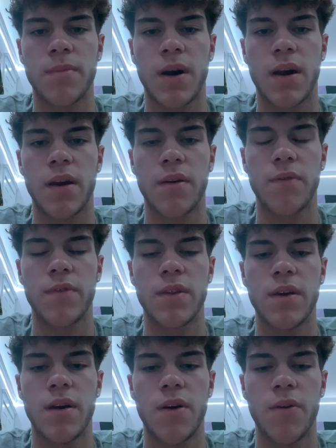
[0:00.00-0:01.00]
my
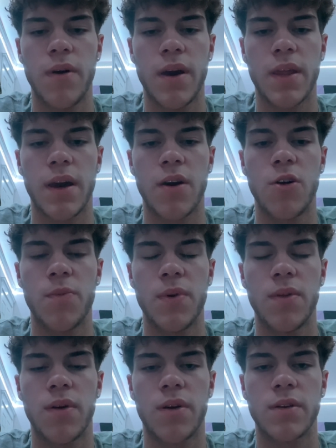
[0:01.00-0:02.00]
video and I hope
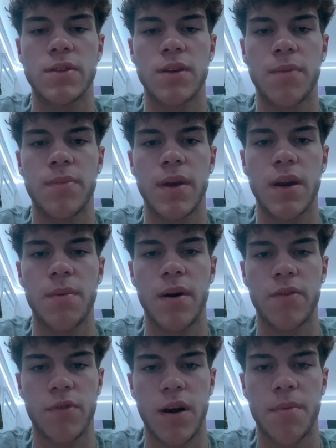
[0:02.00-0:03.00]
you learned something
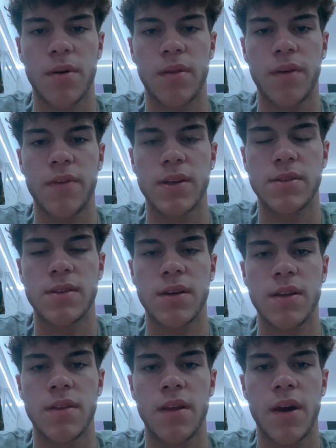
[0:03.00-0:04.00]
about Robert
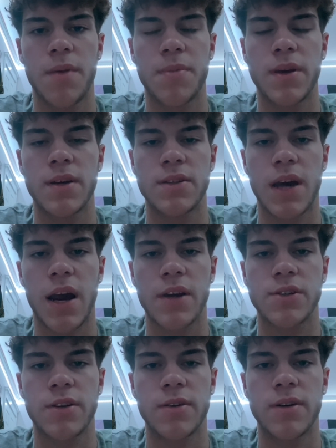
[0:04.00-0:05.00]
Livingston because I
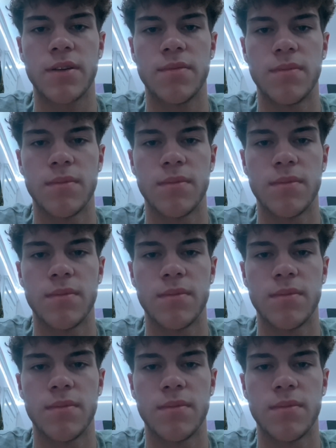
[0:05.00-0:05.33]
sure did.